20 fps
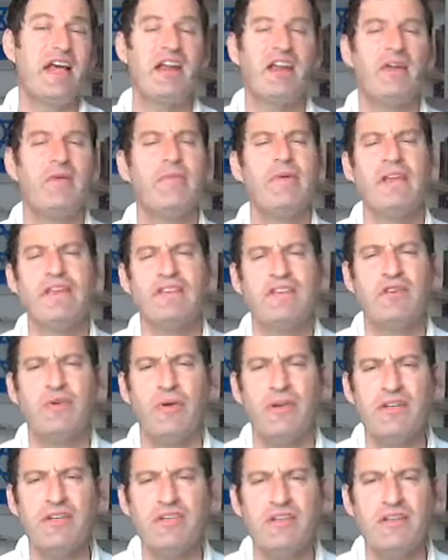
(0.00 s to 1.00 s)
out an amazing
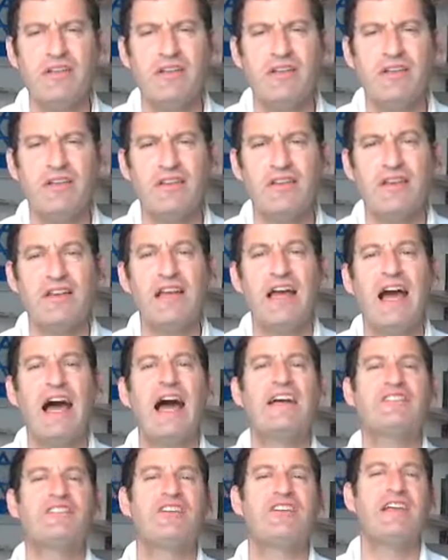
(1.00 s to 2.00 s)
question.
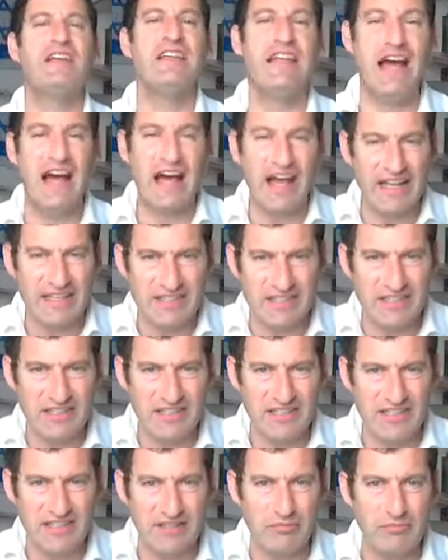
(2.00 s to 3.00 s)

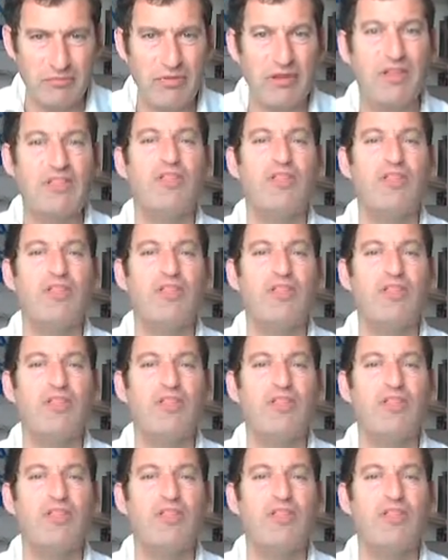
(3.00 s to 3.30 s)
Ashkenazim,